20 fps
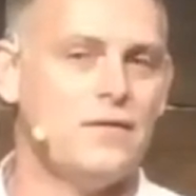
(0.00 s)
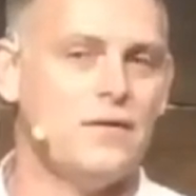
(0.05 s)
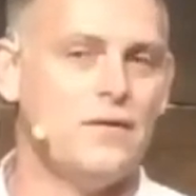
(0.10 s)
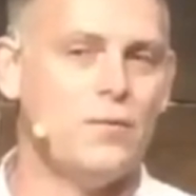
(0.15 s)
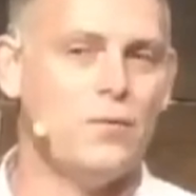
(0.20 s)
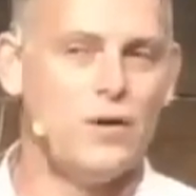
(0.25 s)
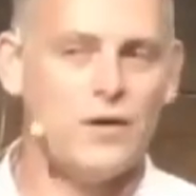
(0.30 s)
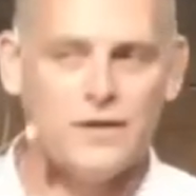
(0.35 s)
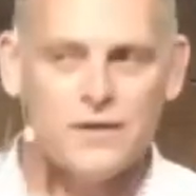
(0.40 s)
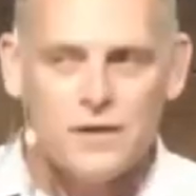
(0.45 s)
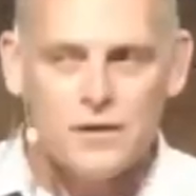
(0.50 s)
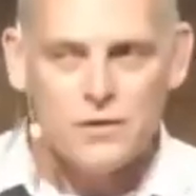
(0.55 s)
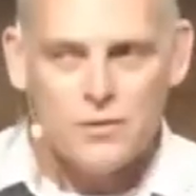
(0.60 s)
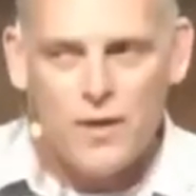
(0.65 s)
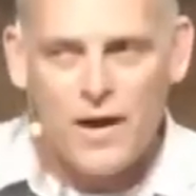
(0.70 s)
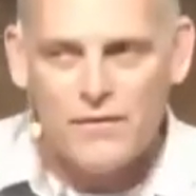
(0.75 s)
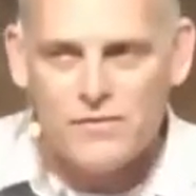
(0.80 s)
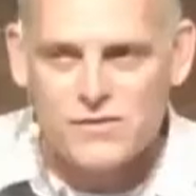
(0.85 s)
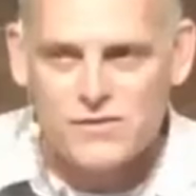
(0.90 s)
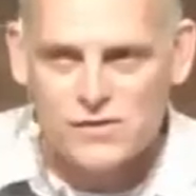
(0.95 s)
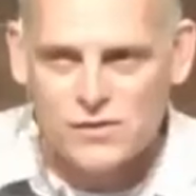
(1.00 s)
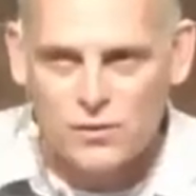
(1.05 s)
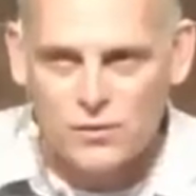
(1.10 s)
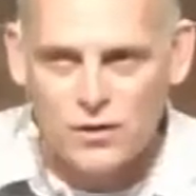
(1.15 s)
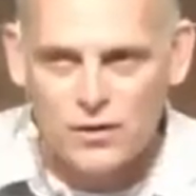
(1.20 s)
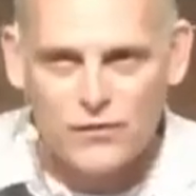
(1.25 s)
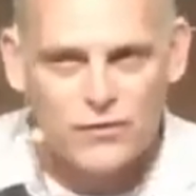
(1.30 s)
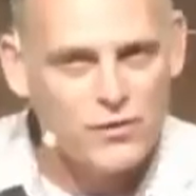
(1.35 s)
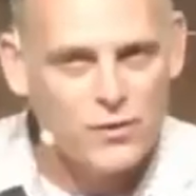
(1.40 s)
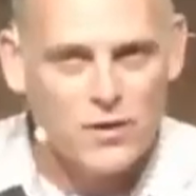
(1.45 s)
We're in the new heavens and new
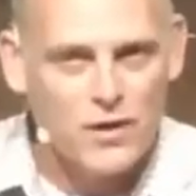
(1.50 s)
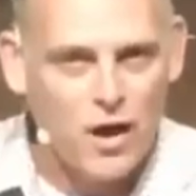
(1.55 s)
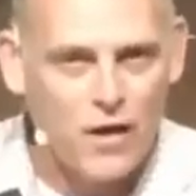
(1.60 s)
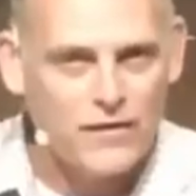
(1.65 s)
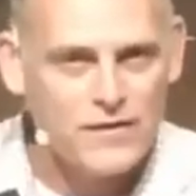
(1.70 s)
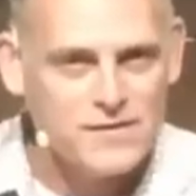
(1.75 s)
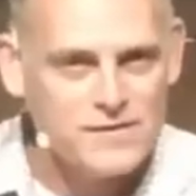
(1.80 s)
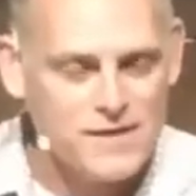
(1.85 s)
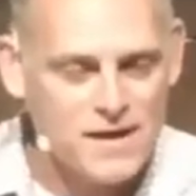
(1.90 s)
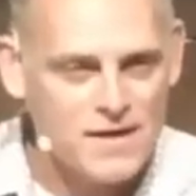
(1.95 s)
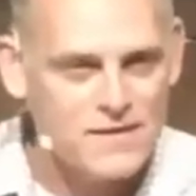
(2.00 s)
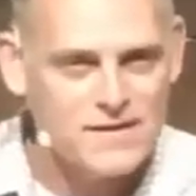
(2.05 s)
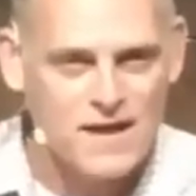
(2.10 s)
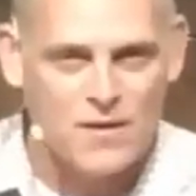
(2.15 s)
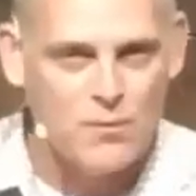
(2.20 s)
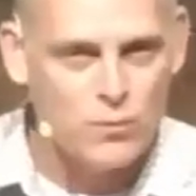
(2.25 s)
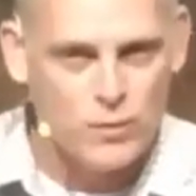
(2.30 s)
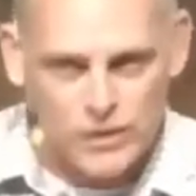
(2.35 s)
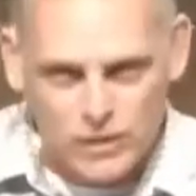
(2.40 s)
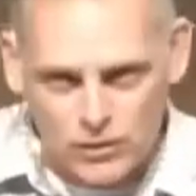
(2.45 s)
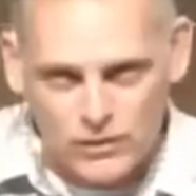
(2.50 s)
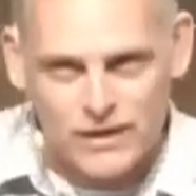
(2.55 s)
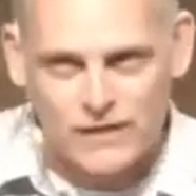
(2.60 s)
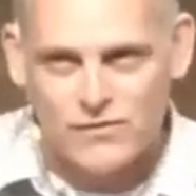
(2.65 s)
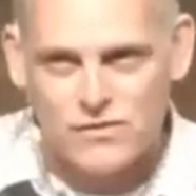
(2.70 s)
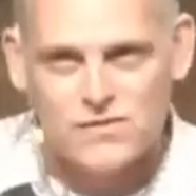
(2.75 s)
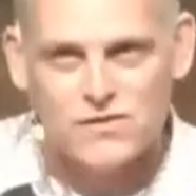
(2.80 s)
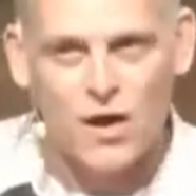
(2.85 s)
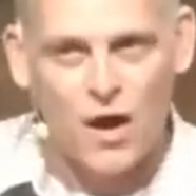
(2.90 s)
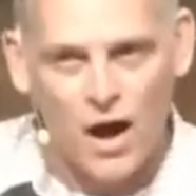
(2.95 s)
earth doing all these things, and we don't
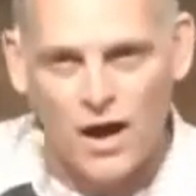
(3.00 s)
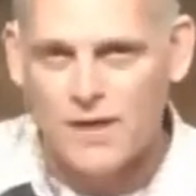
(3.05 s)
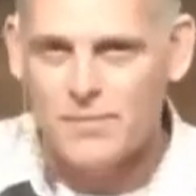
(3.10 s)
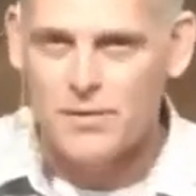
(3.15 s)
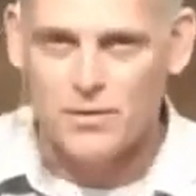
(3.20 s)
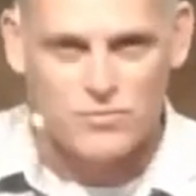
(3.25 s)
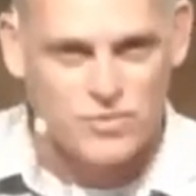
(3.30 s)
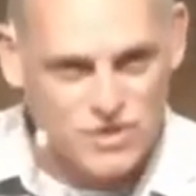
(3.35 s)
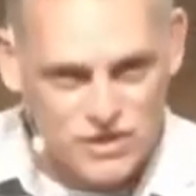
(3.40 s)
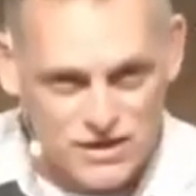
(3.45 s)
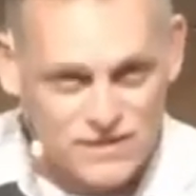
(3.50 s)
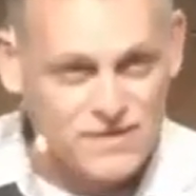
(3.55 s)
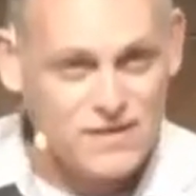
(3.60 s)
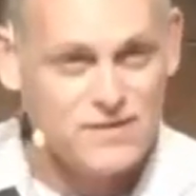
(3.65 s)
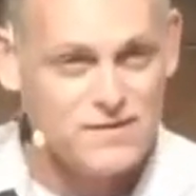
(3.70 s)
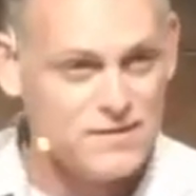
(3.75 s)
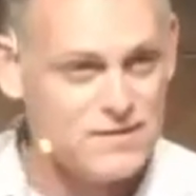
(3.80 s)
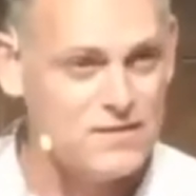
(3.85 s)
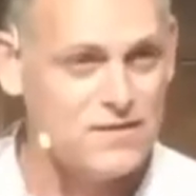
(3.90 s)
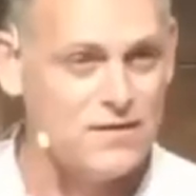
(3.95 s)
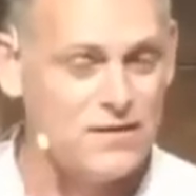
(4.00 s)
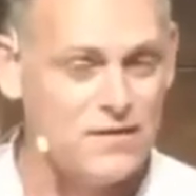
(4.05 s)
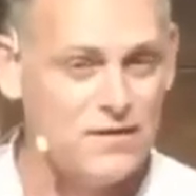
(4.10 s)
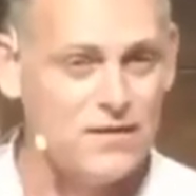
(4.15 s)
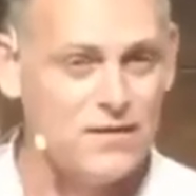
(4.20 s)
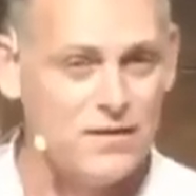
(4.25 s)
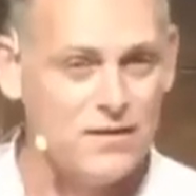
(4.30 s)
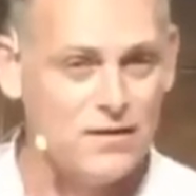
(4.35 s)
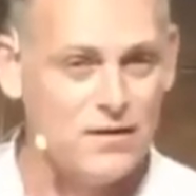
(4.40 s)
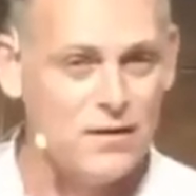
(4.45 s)
even talk about Jesus?
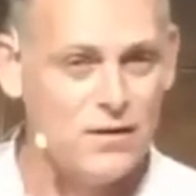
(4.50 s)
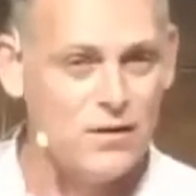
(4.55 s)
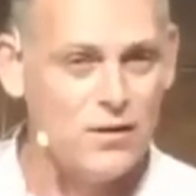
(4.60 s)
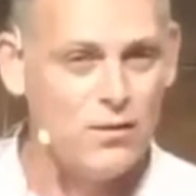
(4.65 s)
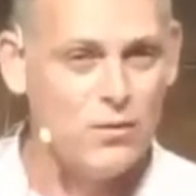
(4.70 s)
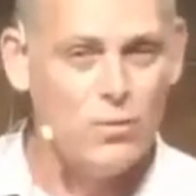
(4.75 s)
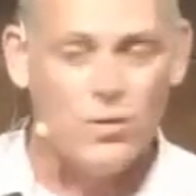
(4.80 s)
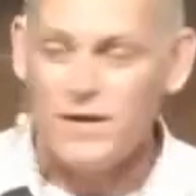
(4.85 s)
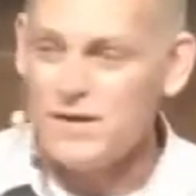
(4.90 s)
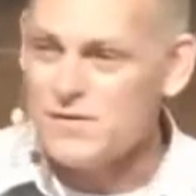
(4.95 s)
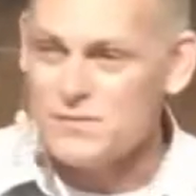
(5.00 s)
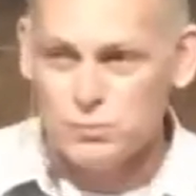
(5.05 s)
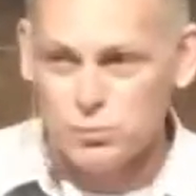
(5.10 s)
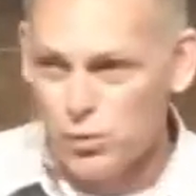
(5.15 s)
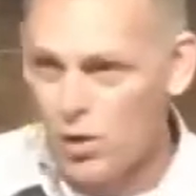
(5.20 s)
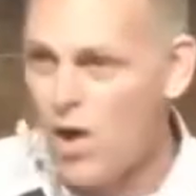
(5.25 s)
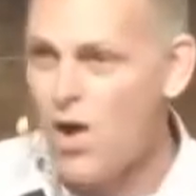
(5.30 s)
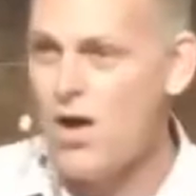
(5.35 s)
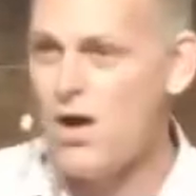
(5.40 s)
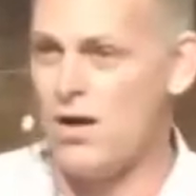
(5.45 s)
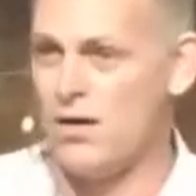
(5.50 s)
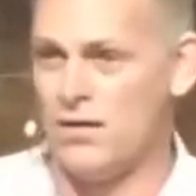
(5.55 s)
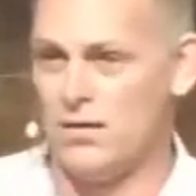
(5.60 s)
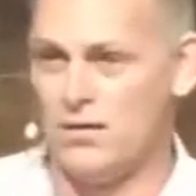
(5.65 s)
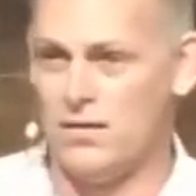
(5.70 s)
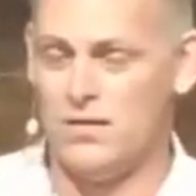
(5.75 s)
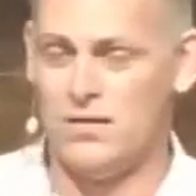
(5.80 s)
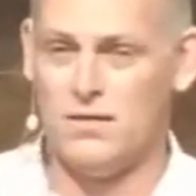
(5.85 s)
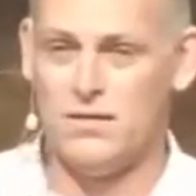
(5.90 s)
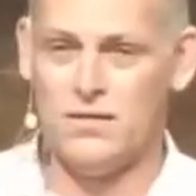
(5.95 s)
What is wrong?
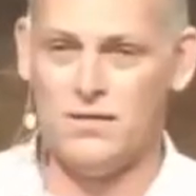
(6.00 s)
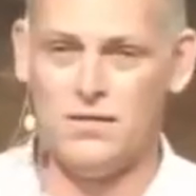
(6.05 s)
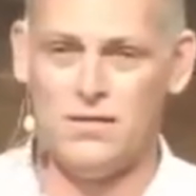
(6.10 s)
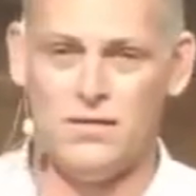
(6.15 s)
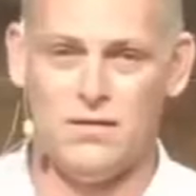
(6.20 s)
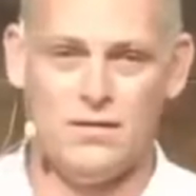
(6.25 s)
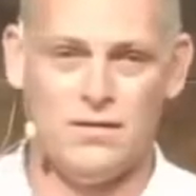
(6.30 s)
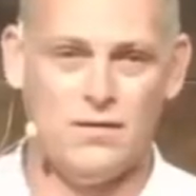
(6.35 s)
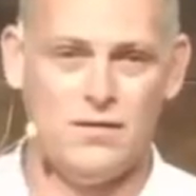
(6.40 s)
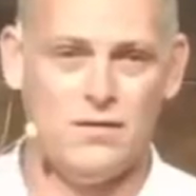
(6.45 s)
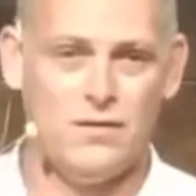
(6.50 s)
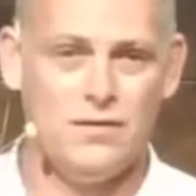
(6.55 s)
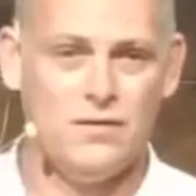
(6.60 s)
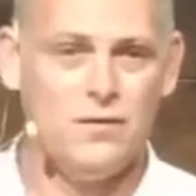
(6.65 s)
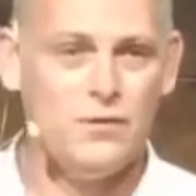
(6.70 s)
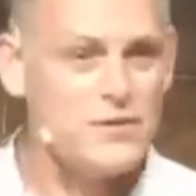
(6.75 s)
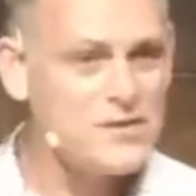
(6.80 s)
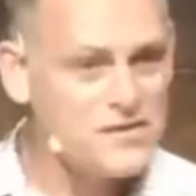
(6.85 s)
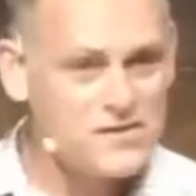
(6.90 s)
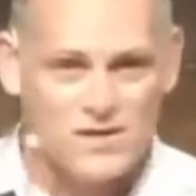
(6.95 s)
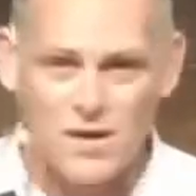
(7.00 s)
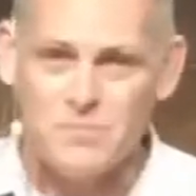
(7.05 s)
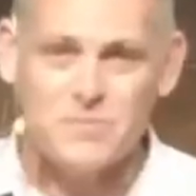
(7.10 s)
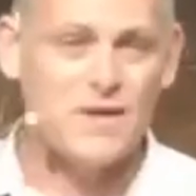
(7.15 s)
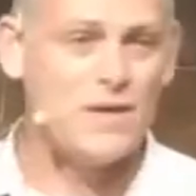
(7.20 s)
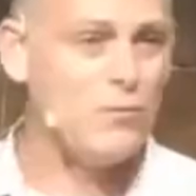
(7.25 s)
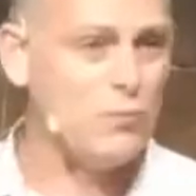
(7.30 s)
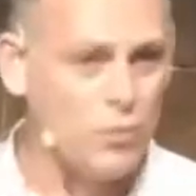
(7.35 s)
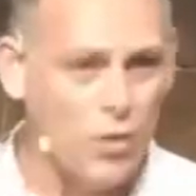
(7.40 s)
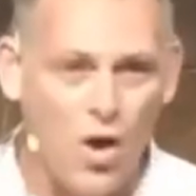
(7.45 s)
There is
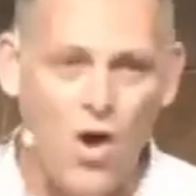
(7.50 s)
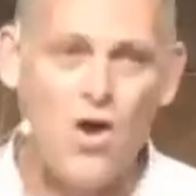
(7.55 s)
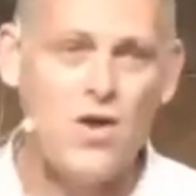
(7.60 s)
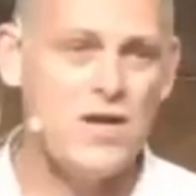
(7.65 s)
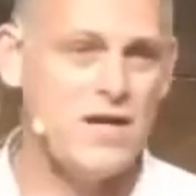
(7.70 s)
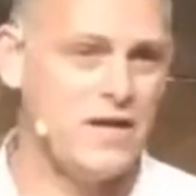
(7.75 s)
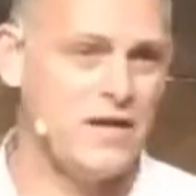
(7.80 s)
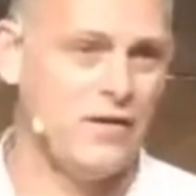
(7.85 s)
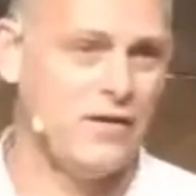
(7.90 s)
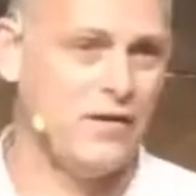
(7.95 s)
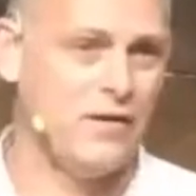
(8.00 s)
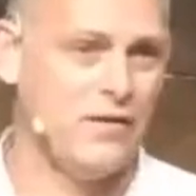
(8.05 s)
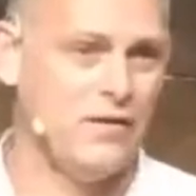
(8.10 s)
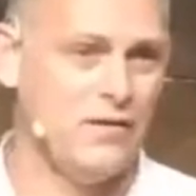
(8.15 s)
something wrong here.